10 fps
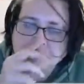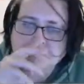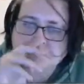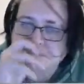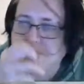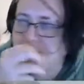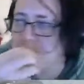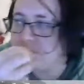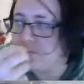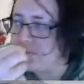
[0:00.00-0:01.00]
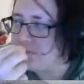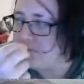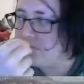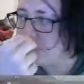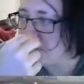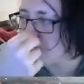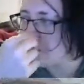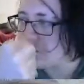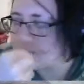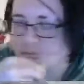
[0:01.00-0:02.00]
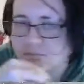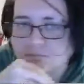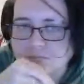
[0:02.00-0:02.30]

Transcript: Like, their flak is just ridiculous. I feel like